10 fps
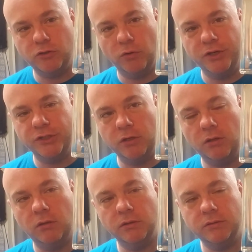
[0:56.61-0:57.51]

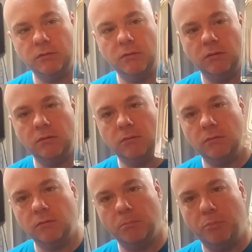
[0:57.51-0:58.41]
traditional
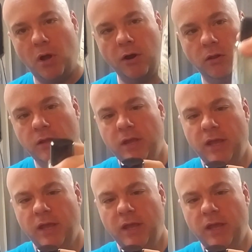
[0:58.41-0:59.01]
bottle.